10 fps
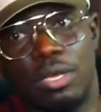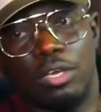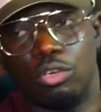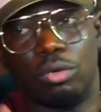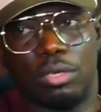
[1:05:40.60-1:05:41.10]

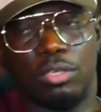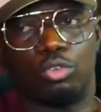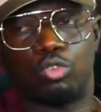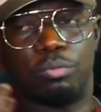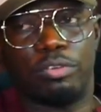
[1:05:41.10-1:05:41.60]
it used
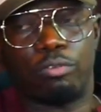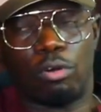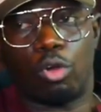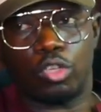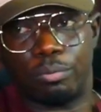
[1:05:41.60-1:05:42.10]
to be for
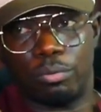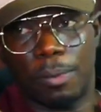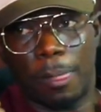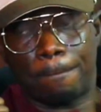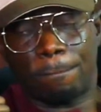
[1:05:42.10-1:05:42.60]
gospel,
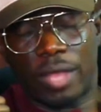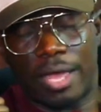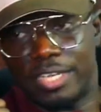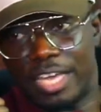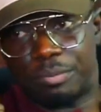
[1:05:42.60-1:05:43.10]

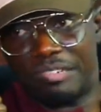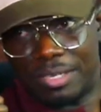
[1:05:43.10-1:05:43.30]
the experience.